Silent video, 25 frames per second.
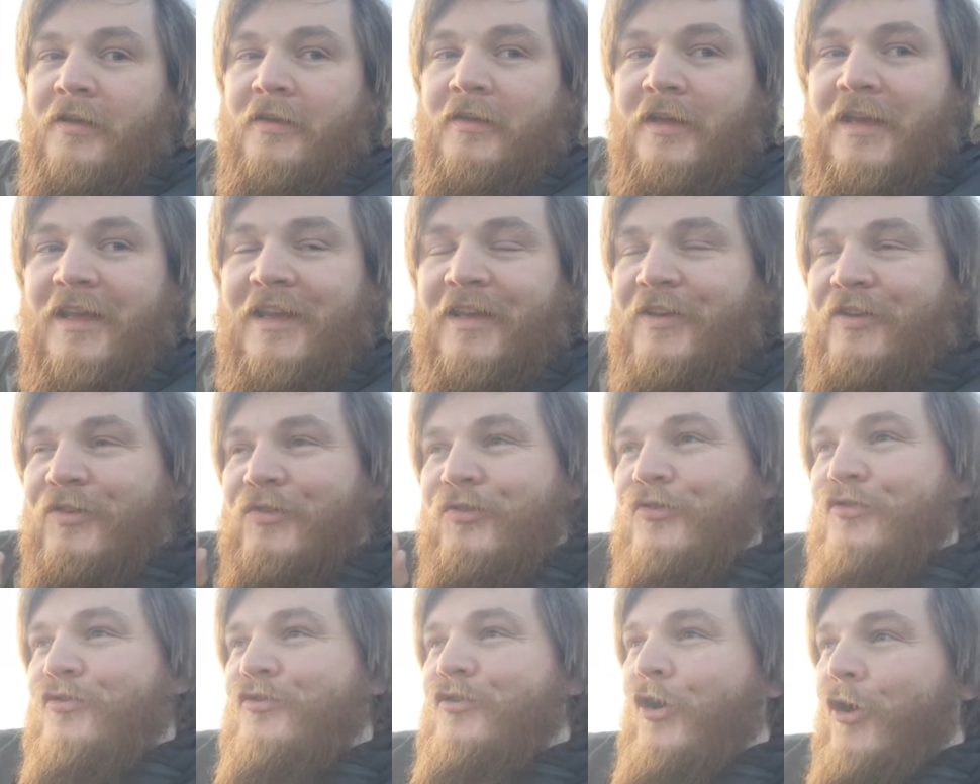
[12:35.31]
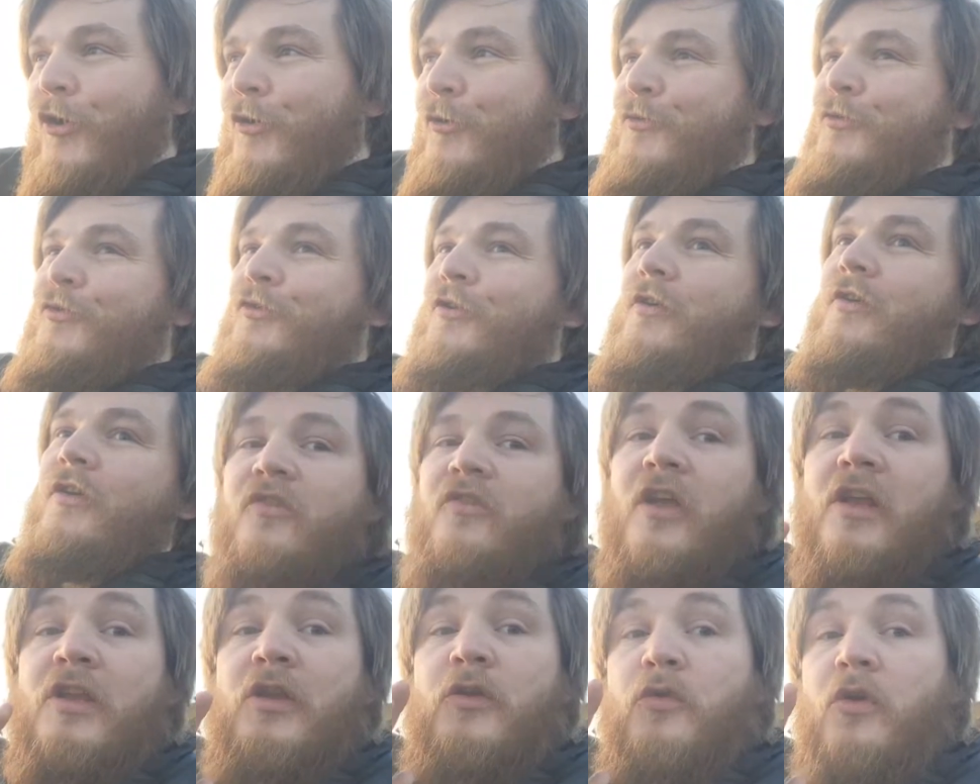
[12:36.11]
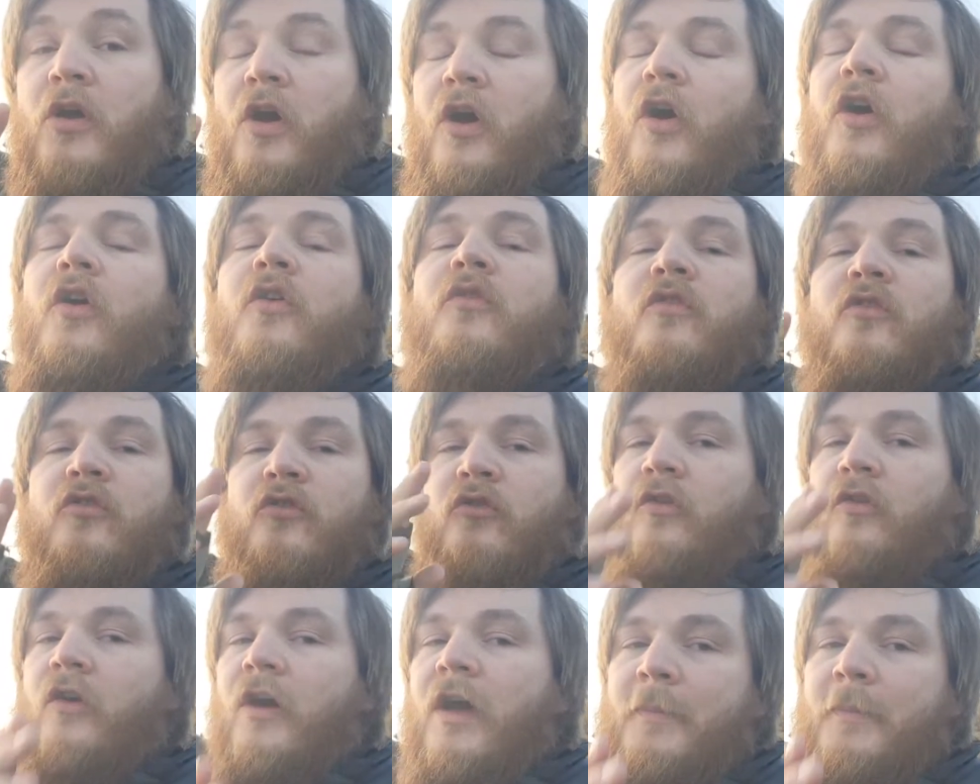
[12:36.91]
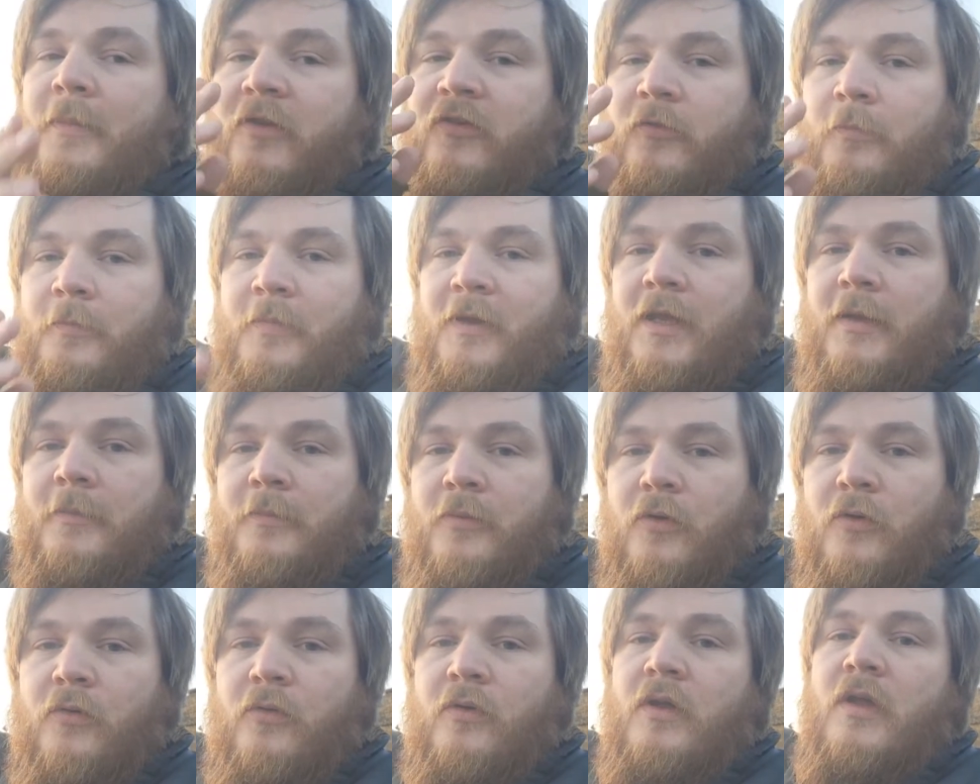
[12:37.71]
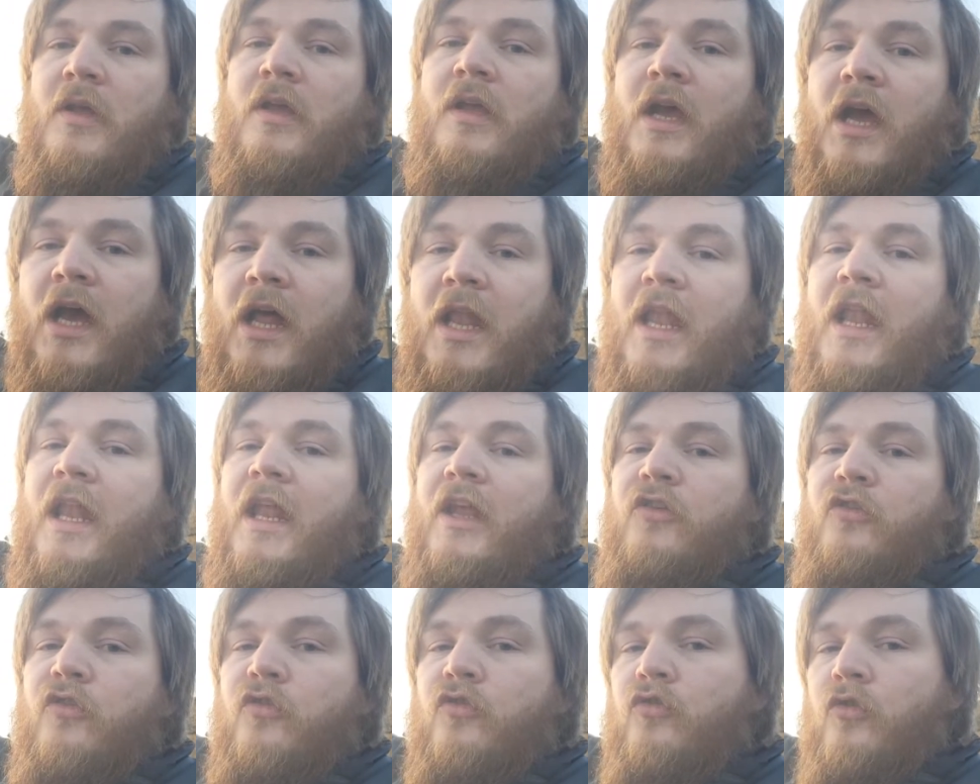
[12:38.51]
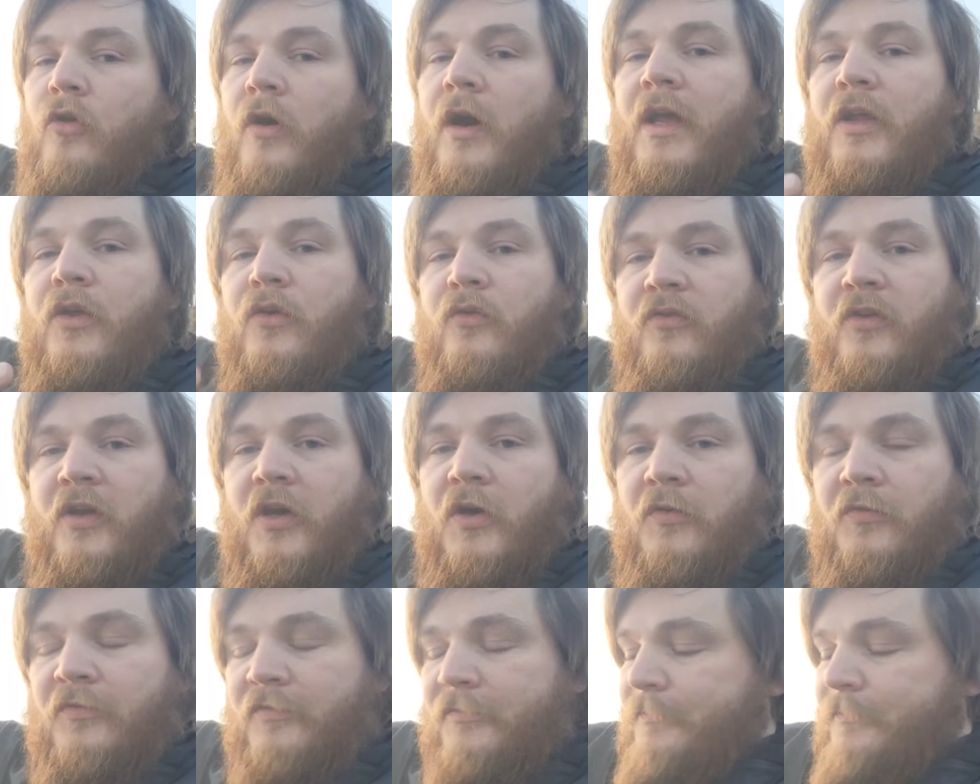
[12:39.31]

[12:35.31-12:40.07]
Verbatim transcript: It is so, so nice. And you can't describe it to people unless you try it yourself.